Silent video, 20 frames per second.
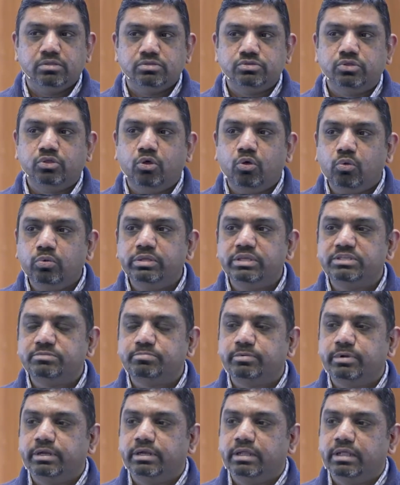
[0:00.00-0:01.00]
So the Holy
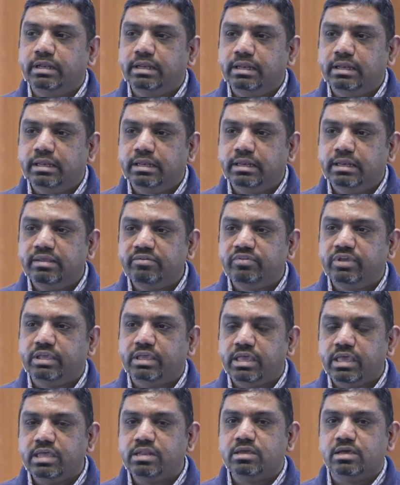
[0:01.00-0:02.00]
Spirit
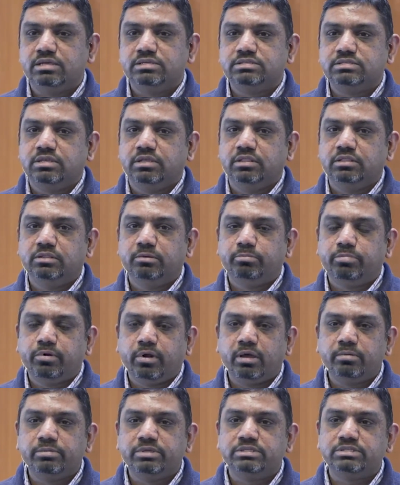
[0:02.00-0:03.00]
living in us, the
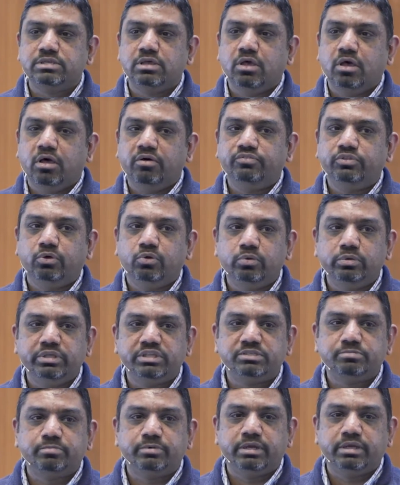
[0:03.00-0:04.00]
promise of the Holy
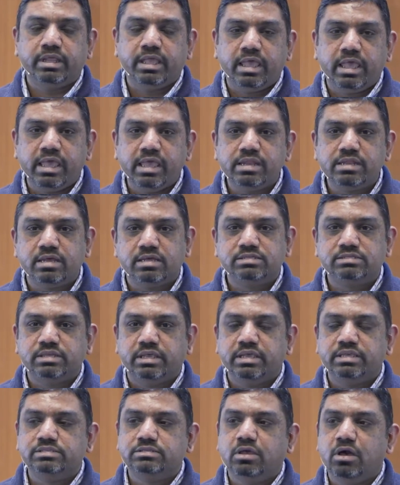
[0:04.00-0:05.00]
Spirit in us,
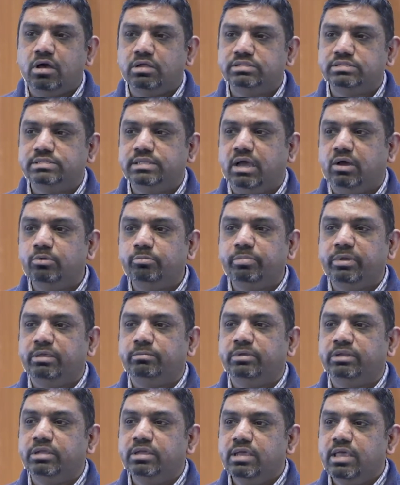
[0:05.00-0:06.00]
is God's down
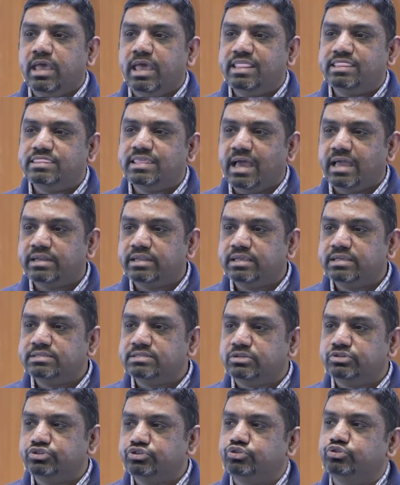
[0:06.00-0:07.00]
payment. And that
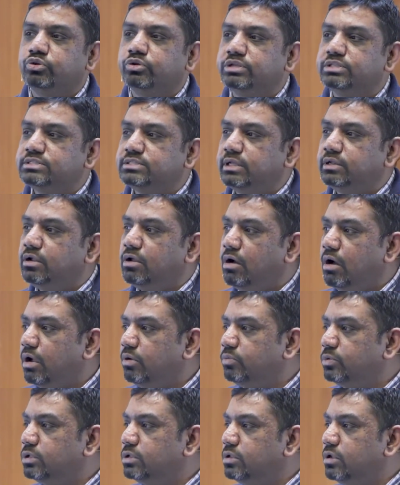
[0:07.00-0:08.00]
is assurance that
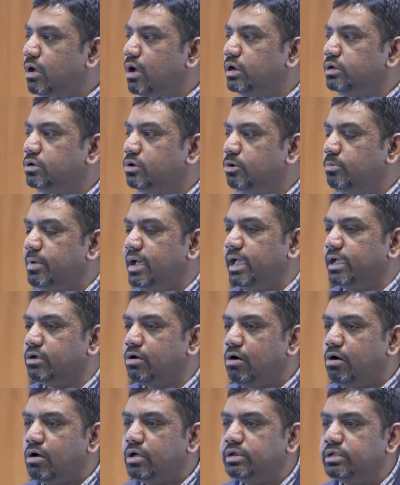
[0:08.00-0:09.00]
God will not go back
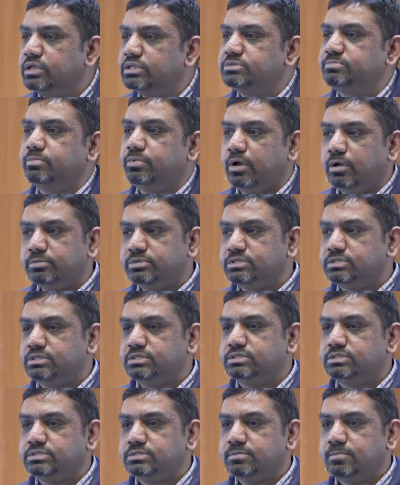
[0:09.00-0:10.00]
on his
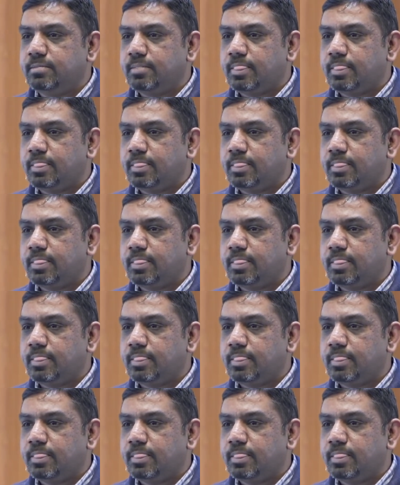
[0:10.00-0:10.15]
promises.